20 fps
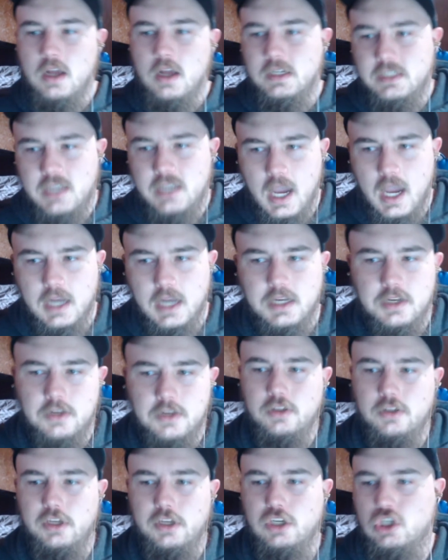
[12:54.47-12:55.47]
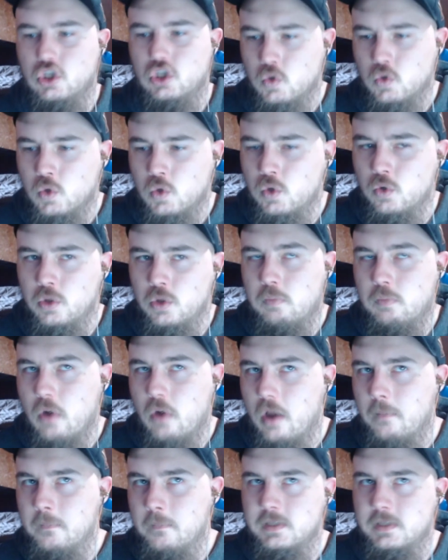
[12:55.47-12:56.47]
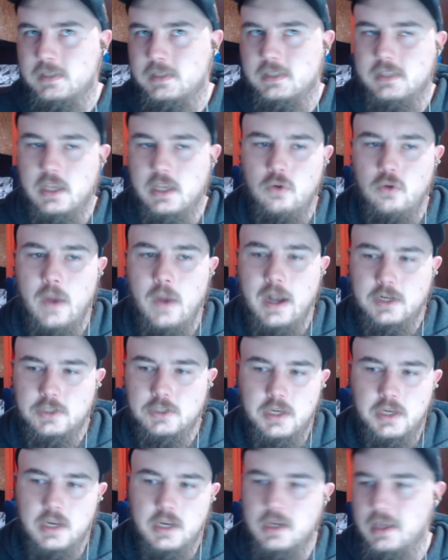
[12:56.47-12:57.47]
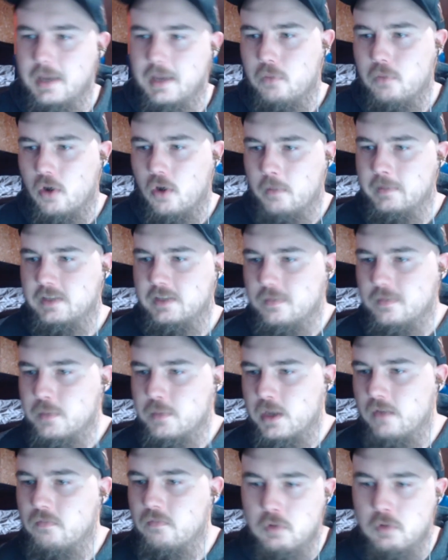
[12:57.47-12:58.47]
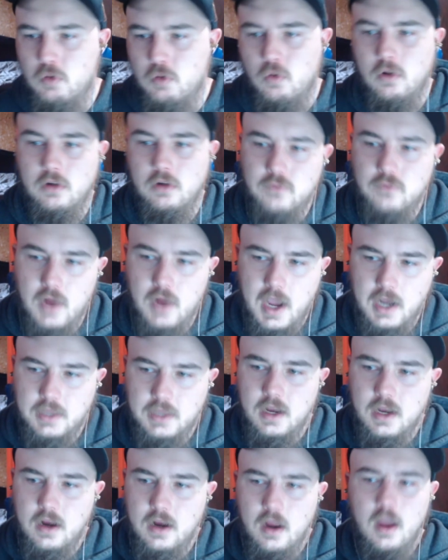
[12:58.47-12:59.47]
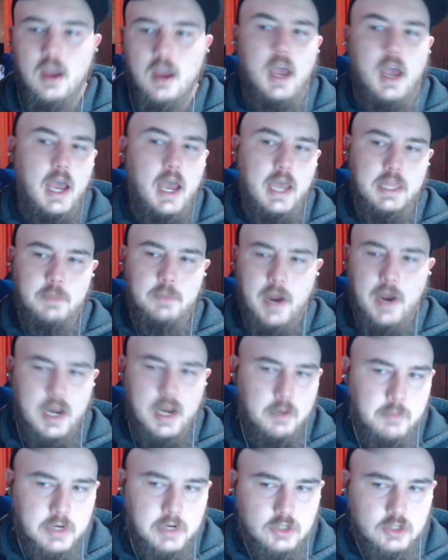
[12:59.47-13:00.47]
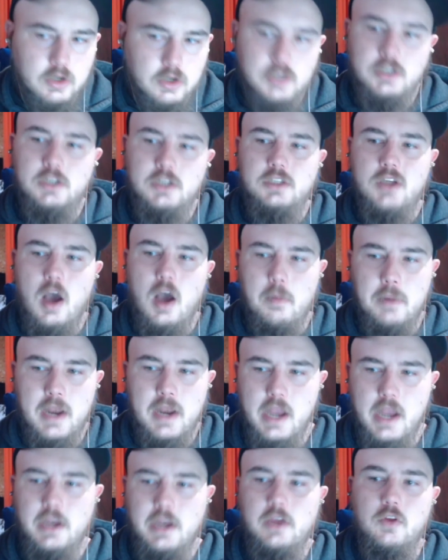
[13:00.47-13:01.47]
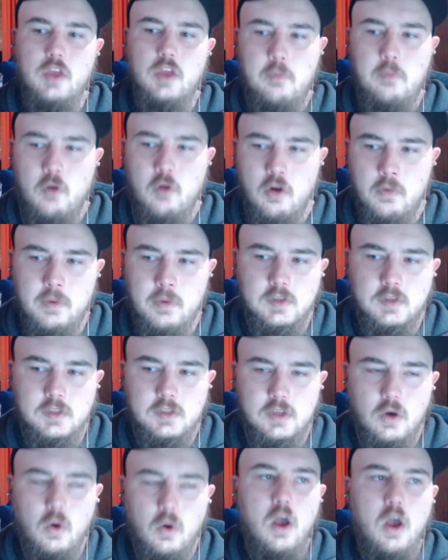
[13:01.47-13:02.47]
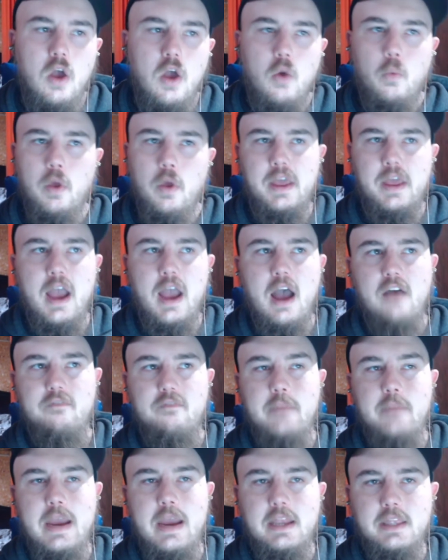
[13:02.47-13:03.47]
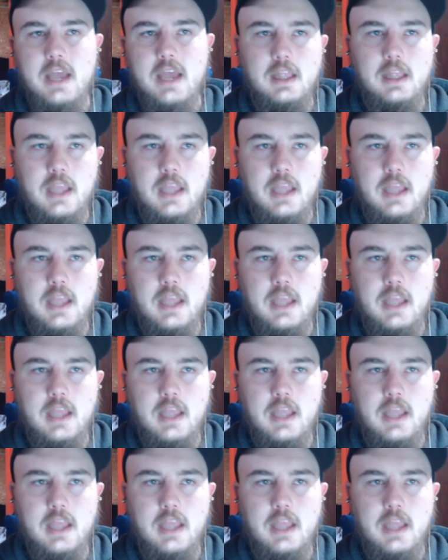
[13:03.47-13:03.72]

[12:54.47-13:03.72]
technically true. The problem is that you actually need to get permits from the government in order to frack there. And the Biden administration has not been handing out that permit. So while they have made that